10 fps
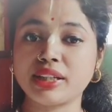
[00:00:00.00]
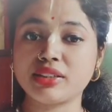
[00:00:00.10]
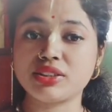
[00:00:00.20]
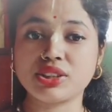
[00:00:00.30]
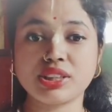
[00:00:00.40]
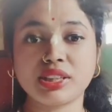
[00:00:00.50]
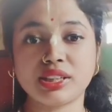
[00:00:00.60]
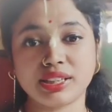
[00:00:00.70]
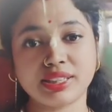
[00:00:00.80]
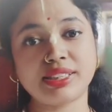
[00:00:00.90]
e
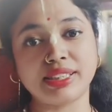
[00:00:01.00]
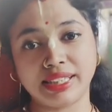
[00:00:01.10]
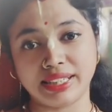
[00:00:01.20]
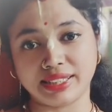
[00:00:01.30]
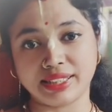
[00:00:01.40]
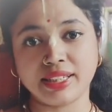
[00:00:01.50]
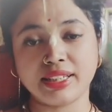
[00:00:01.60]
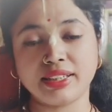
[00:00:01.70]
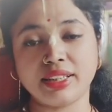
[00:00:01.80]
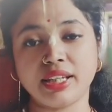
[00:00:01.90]
dz
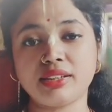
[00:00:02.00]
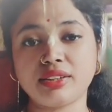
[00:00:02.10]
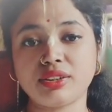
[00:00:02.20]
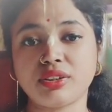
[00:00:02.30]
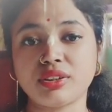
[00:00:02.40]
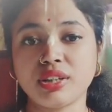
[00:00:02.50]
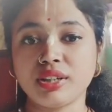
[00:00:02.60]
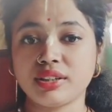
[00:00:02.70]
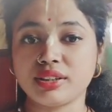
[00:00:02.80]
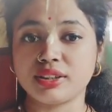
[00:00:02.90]
square.
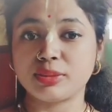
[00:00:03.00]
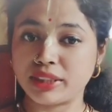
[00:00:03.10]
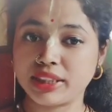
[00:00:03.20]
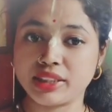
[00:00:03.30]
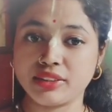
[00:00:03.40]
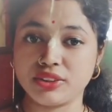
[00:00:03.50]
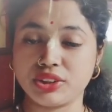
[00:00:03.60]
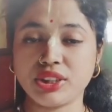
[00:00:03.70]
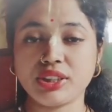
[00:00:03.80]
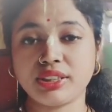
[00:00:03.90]
Alright, so we
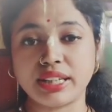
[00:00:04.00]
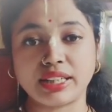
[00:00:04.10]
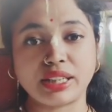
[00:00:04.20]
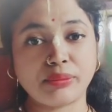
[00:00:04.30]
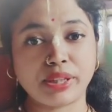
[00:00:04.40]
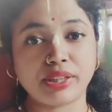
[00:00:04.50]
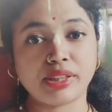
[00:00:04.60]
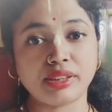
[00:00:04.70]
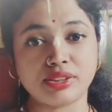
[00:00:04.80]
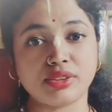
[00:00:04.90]
have e
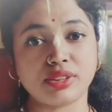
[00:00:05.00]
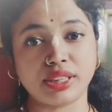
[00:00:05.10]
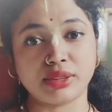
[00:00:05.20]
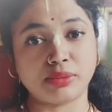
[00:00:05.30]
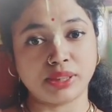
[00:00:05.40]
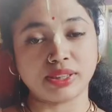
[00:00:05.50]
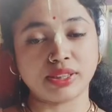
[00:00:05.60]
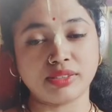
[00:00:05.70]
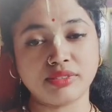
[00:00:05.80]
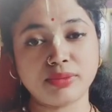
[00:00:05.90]
dxy, we can write
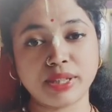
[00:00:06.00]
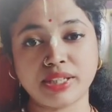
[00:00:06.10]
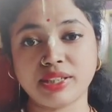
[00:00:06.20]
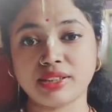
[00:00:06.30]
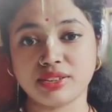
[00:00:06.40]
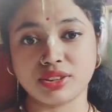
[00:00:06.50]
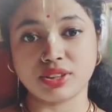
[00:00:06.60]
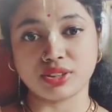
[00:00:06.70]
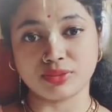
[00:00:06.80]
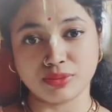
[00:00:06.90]
as minus 2
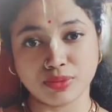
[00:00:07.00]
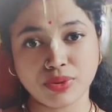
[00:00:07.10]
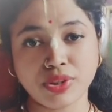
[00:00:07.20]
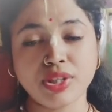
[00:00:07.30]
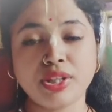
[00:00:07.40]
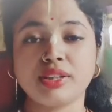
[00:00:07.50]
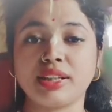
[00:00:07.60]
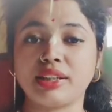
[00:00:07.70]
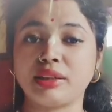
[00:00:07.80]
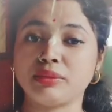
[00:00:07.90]
by 3
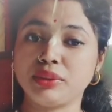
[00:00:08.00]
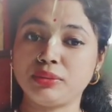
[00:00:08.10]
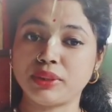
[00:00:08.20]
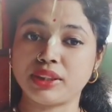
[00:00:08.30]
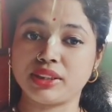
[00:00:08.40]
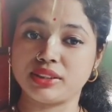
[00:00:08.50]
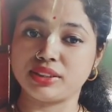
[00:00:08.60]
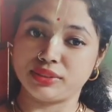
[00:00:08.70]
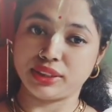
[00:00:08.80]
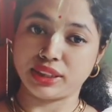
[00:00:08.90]
e
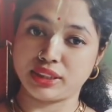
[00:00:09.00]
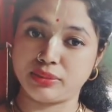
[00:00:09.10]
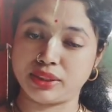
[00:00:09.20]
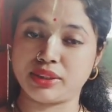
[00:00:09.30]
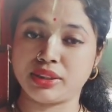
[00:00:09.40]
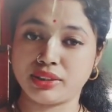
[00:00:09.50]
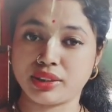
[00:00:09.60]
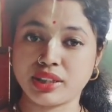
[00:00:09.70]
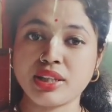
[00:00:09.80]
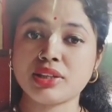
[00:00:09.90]
dz square.
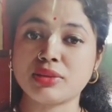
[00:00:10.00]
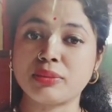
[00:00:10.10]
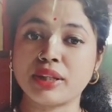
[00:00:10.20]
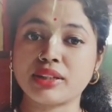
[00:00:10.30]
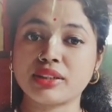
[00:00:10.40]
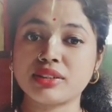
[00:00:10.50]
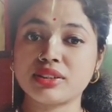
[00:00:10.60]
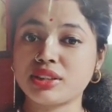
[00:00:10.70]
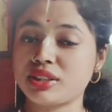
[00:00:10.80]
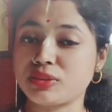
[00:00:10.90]
Alright, now
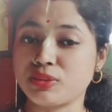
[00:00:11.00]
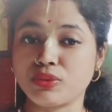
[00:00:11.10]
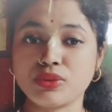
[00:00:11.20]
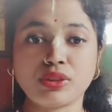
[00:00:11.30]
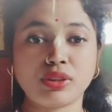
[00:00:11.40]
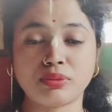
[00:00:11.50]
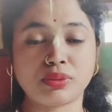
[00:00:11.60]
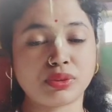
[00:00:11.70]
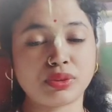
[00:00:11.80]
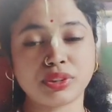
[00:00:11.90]
putting
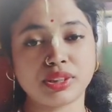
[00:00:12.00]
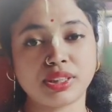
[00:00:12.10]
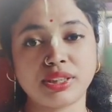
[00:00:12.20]
this one,